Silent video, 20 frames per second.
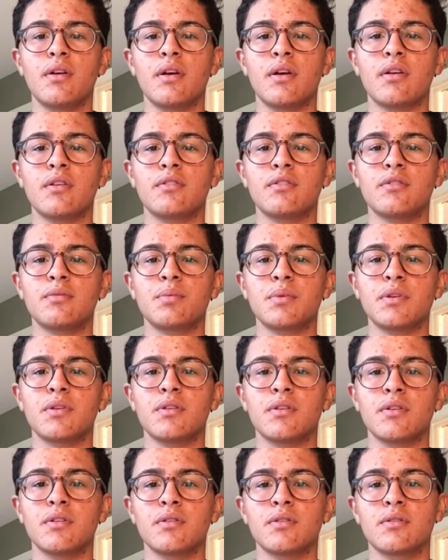and it's just been
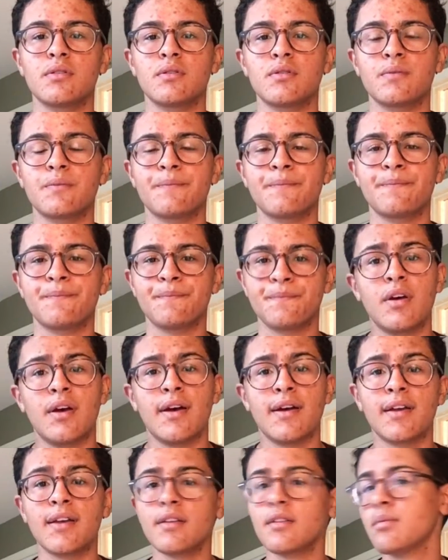good.
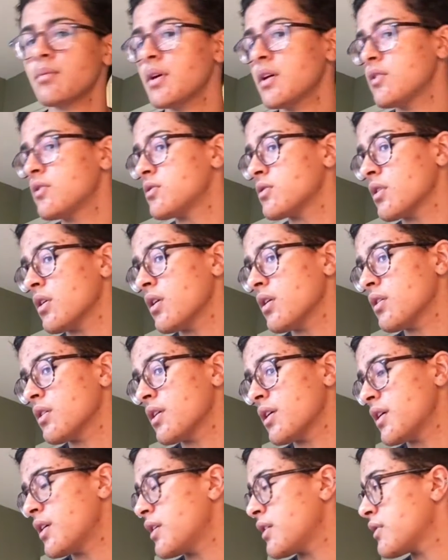I guess my
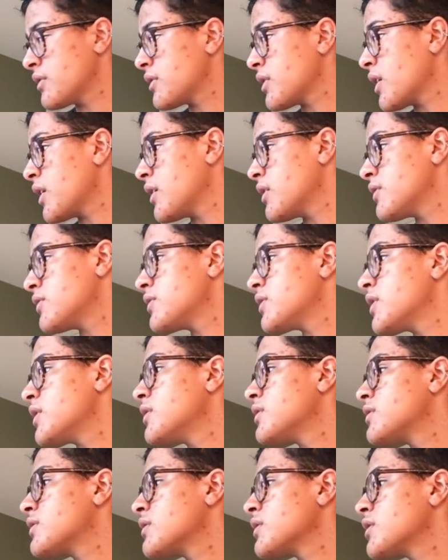jawline has kind of
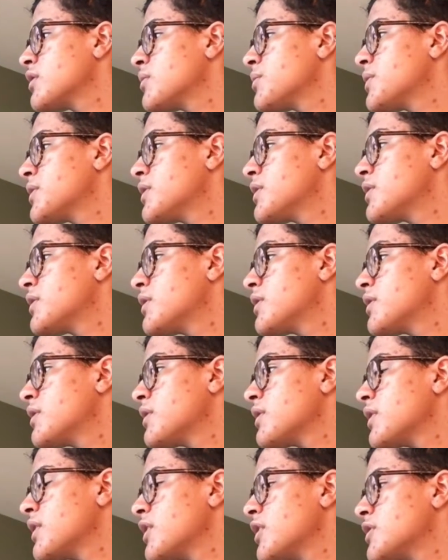changed a little bit,
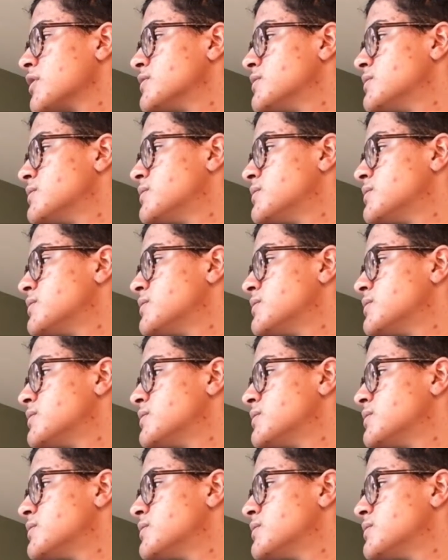like